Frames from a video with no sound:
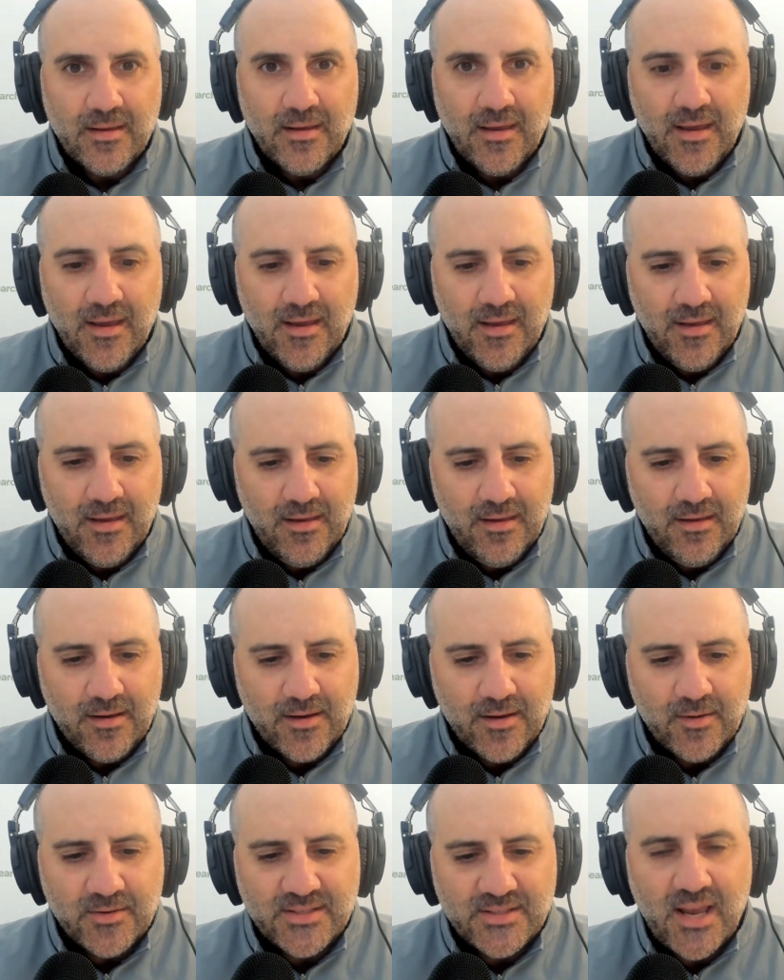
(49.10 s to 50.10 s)

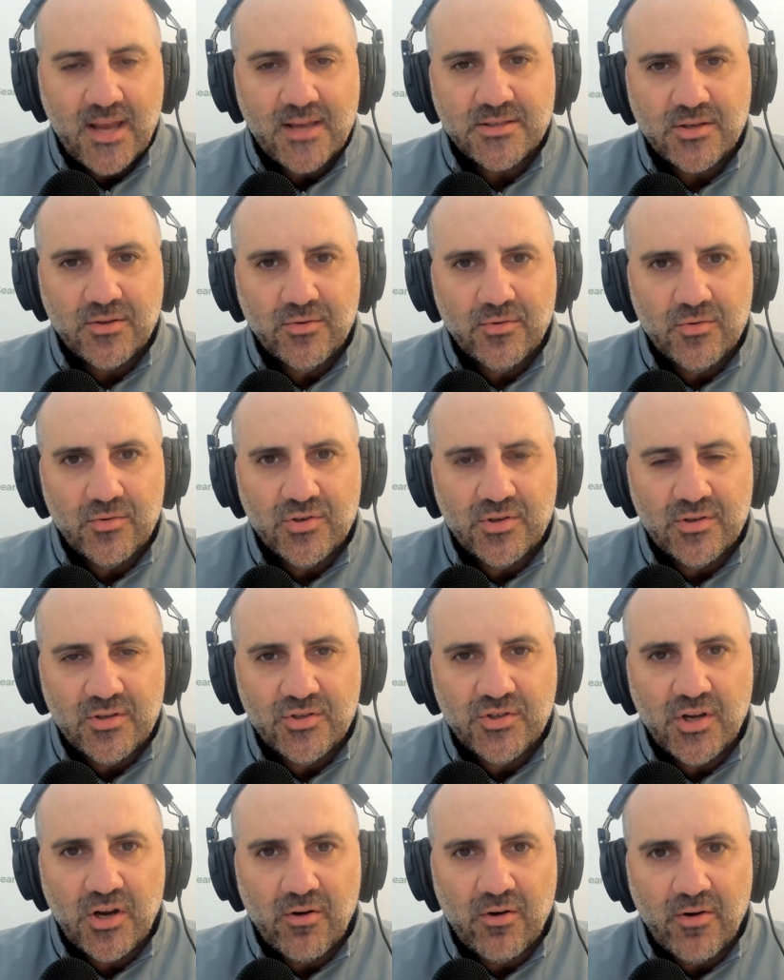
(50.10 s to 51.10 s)
a SaaS solution to
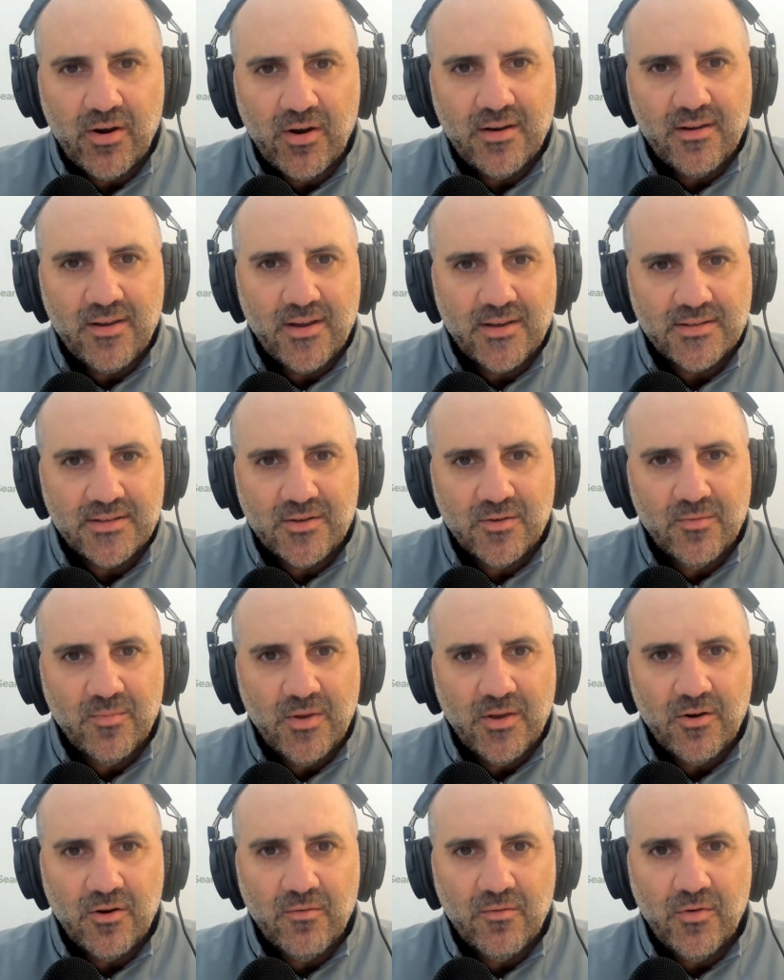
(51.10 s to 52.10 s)
generate custom
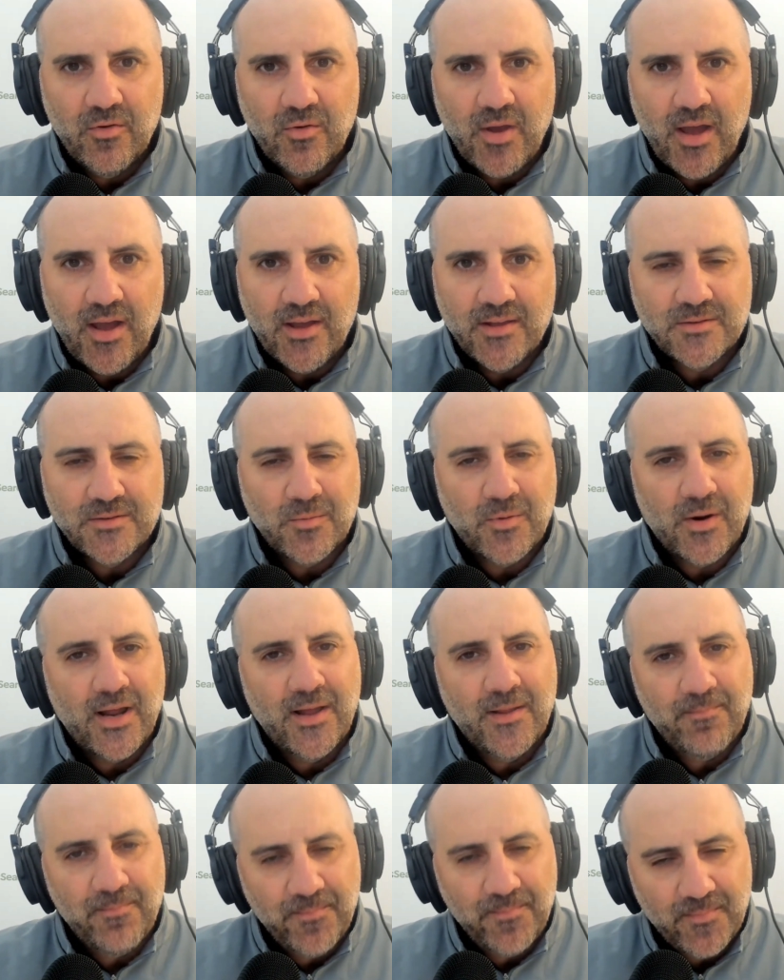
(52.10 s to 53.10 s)
interview guides.
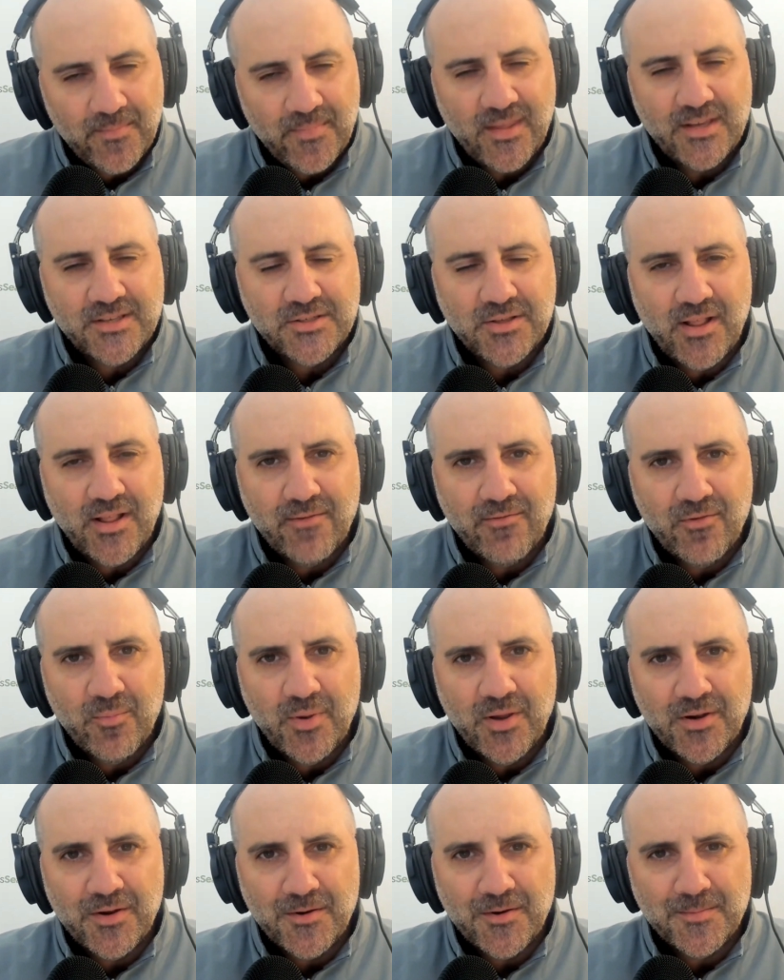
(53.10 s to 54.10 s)
Ron, thanks a lot for
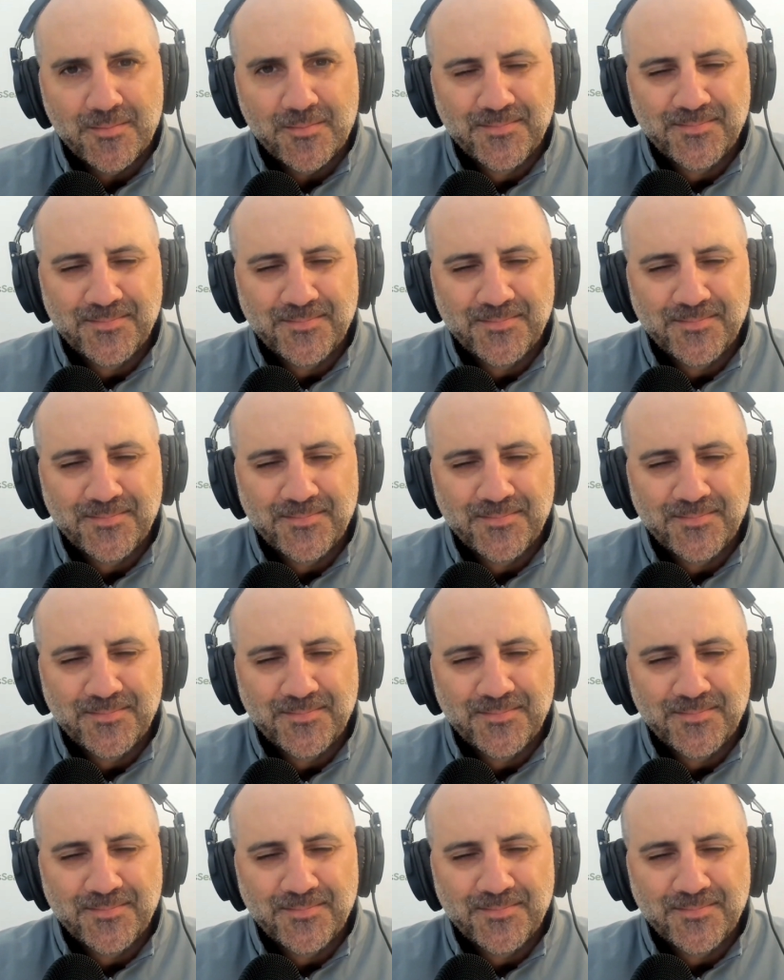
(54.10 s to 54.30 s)
being here.